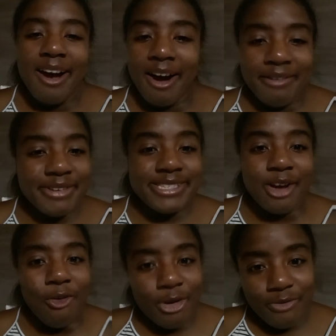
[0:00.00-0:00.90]
harvest,
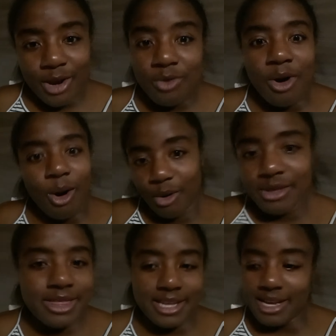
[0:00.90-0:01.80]
overflow, all
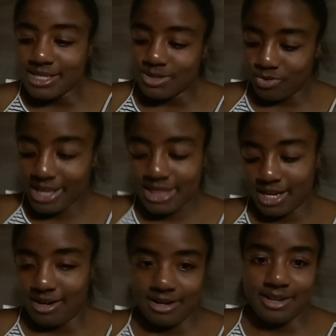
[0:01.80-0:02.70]
the things. It's right
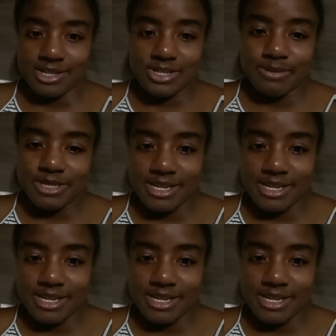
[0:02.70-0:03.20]
there in the scripture.